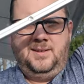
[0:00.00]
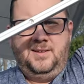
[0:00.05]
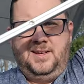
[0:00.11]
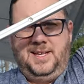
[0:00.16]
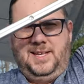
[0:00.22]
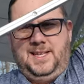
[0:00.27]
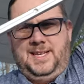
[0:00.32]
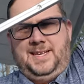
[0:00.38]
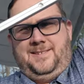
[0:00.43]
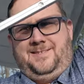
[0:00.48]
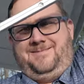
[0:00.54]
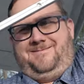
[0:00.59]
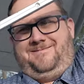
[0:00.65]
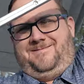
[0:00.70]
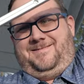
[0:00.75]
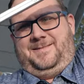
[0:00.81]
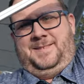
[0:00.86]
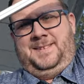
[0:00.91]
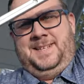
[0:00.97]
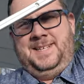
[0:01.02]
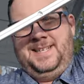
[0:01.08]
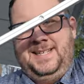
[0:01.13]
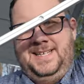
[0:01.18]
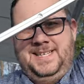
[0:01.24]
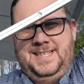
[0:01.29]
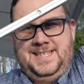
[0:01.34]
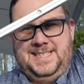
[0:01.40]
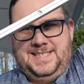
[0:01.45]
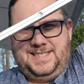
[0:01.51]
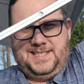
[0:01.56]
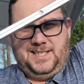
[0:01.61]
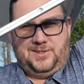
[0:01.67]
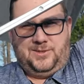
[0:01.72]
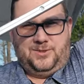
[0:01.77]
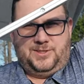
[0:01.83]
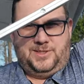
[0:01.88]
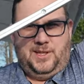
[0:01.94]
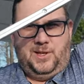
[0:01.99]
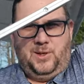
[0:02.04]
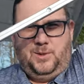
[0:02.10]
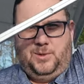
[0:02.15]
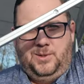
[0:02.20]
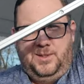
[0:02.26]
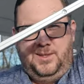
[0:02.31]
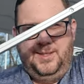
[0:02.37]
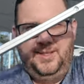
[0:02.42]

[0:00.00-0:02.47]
like that. This sucker's tall.